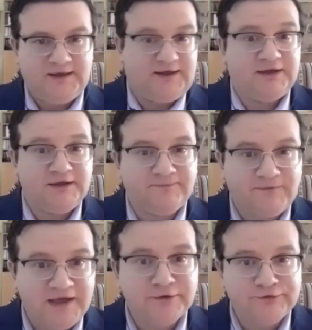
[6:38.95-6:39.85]
And then the
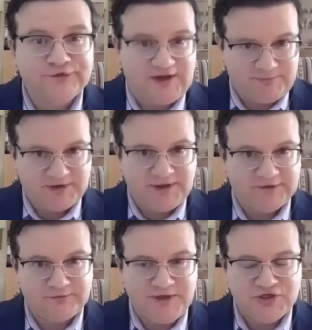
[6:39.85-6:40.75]
final step I'd
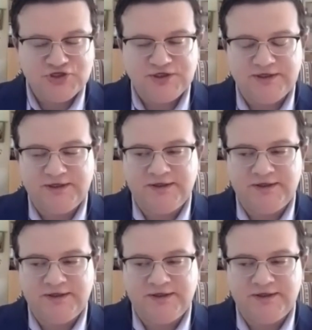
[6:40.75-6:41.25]
like to mention